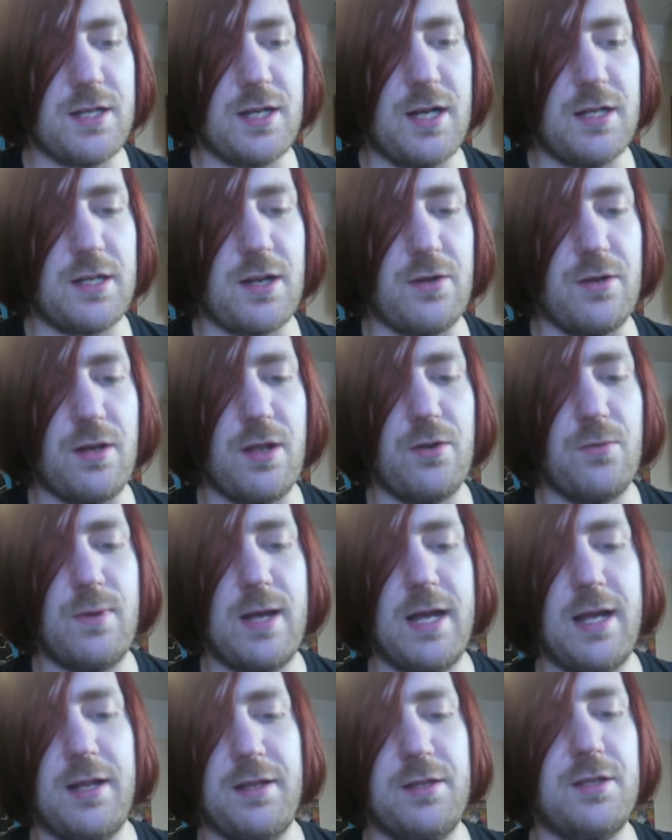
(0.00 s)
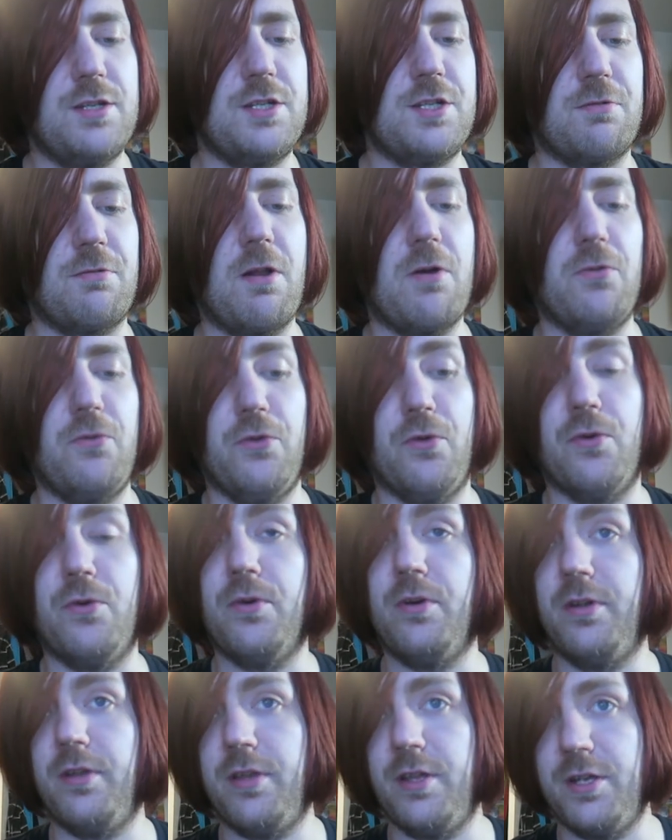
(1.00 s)
I don't know where the Gironde
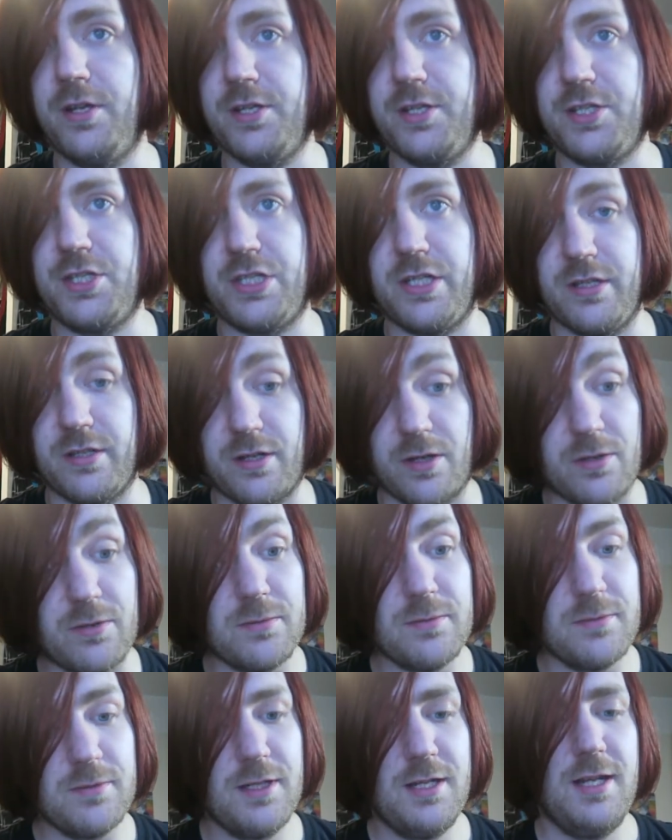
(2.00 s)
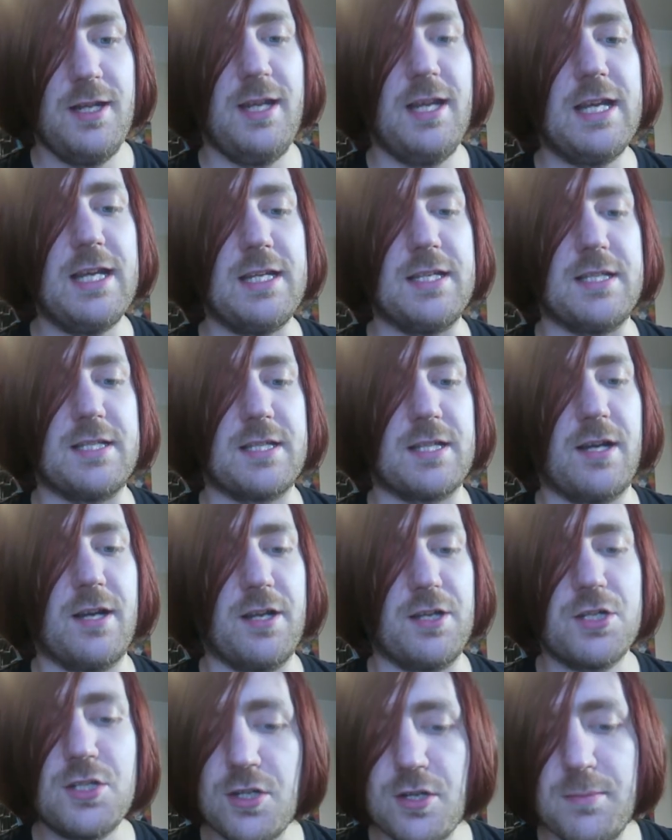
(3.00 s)
or the Gironde is. I
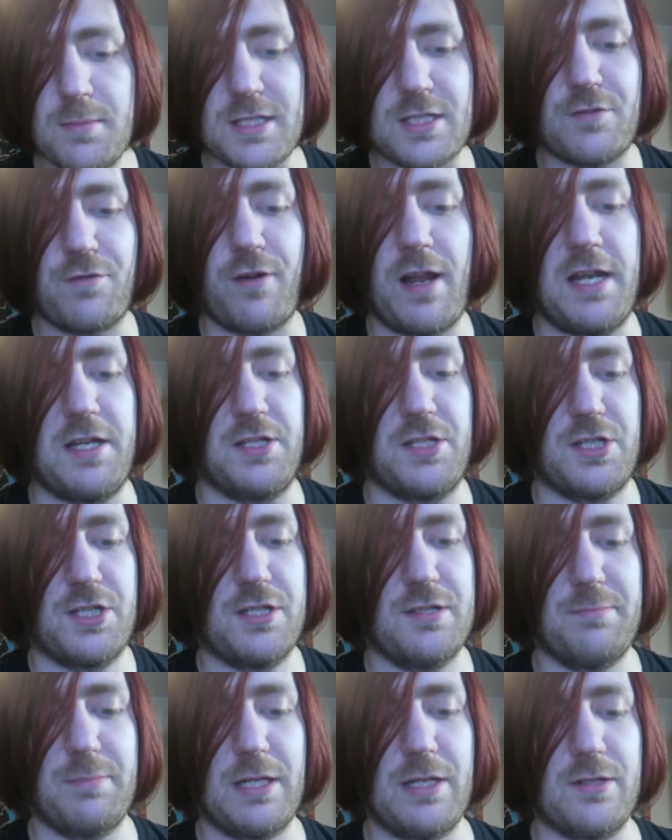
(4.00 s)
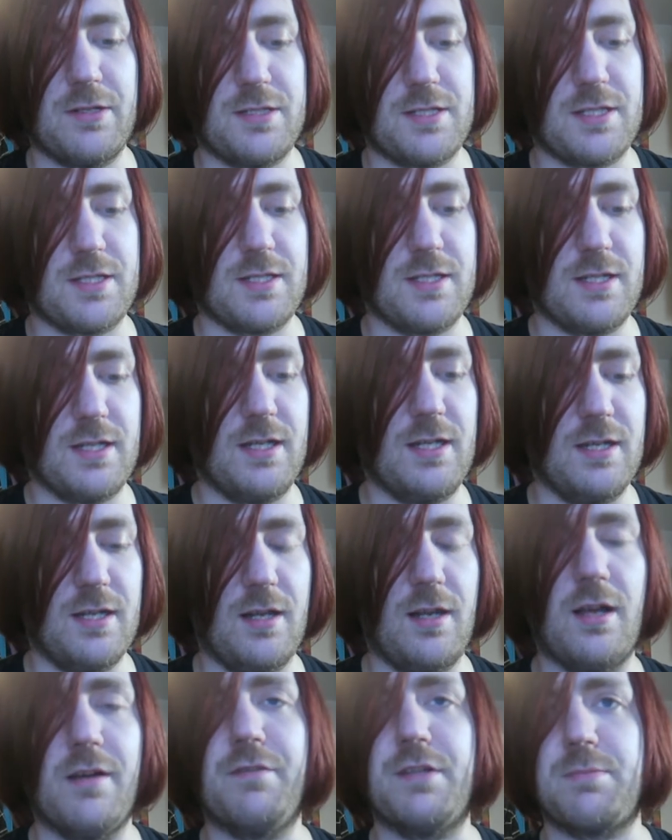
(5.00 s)
assume it's French because a
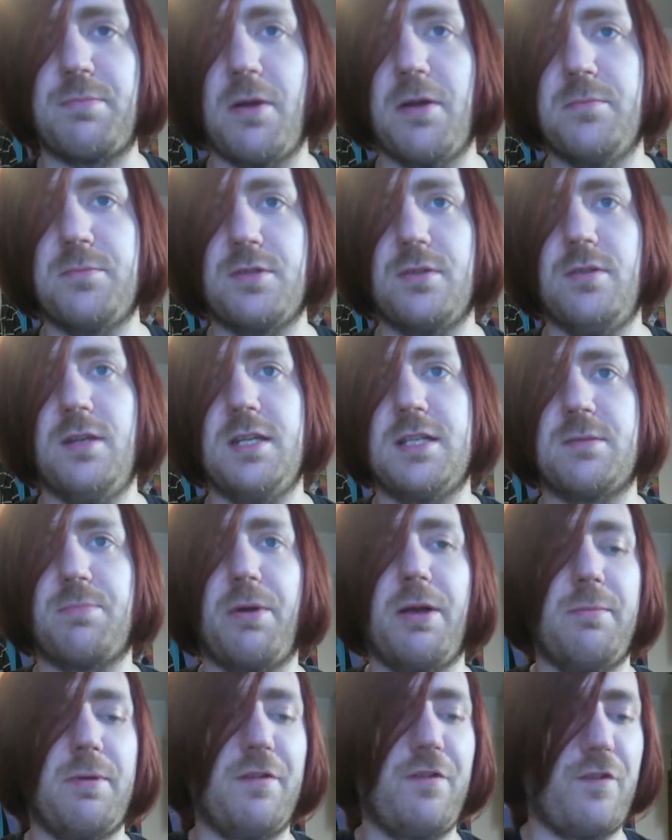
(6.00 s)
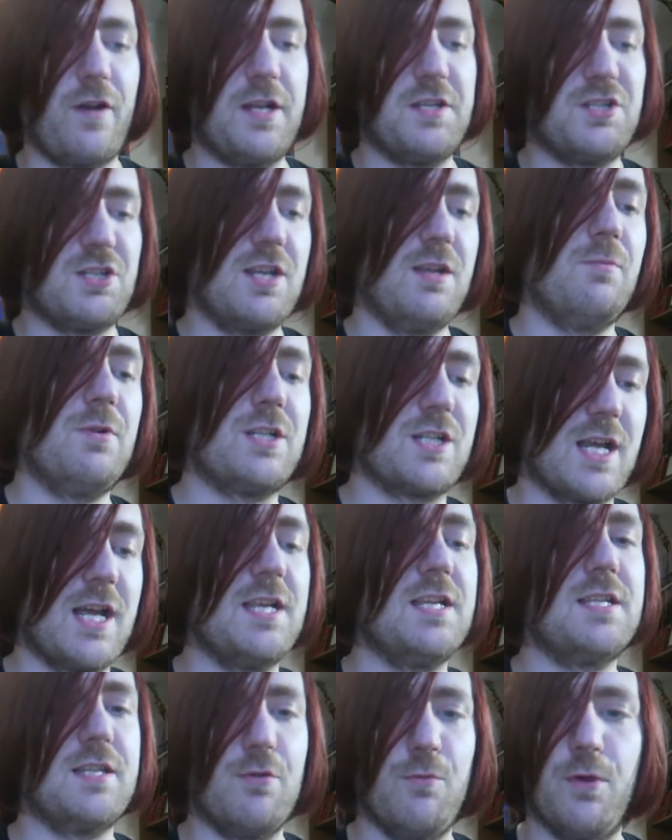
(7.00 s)
lot of his poems are inspired by French, in which
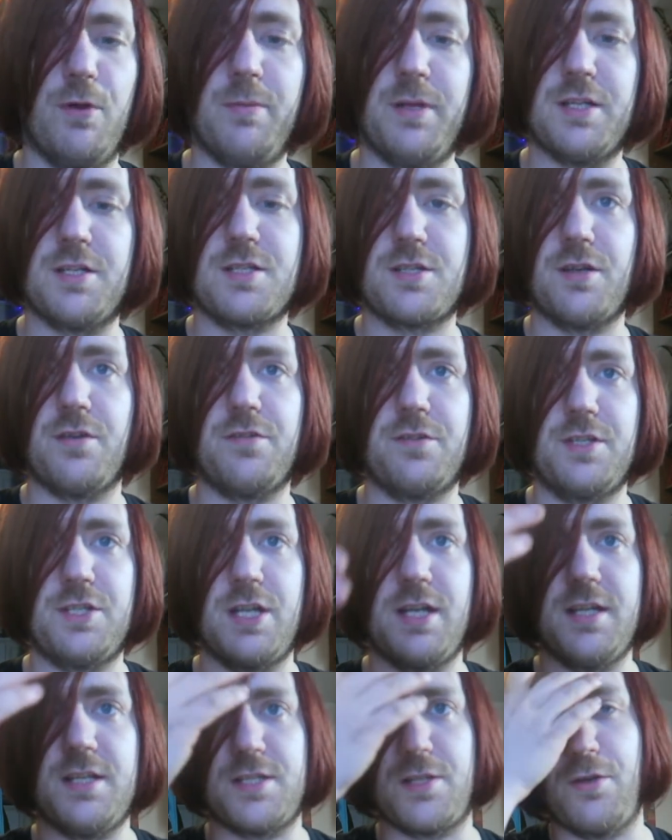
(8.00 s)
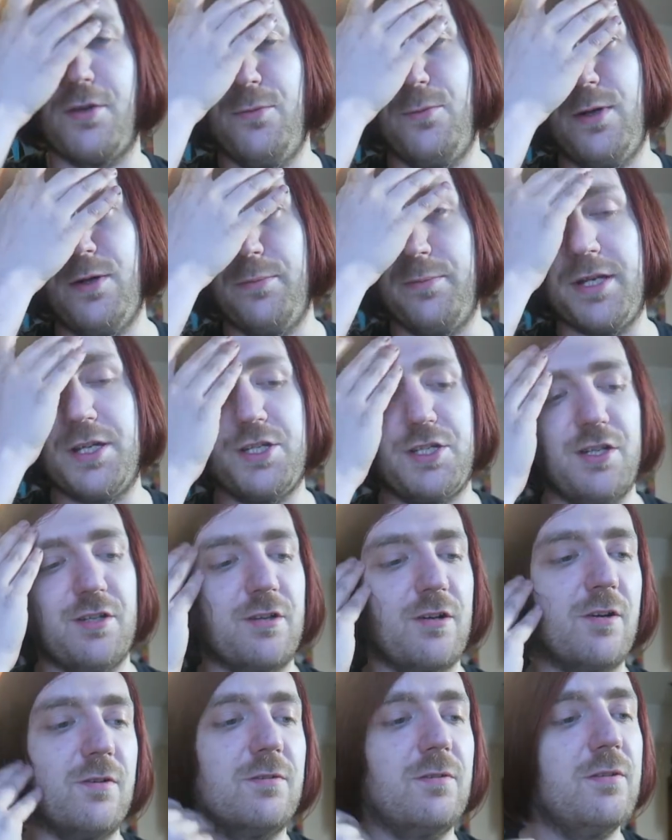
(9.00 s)
case it will be a soft G, so it will be
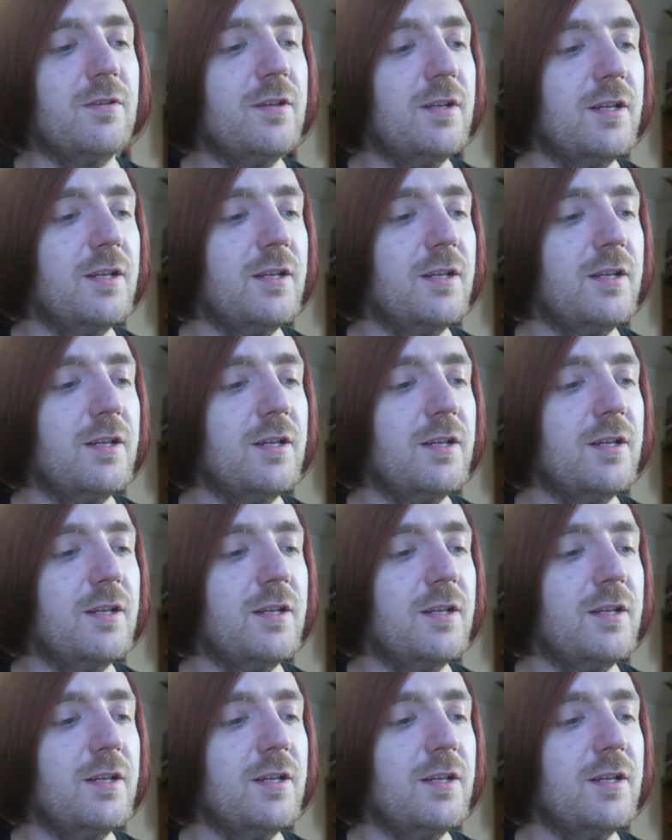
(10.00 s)
Gironde.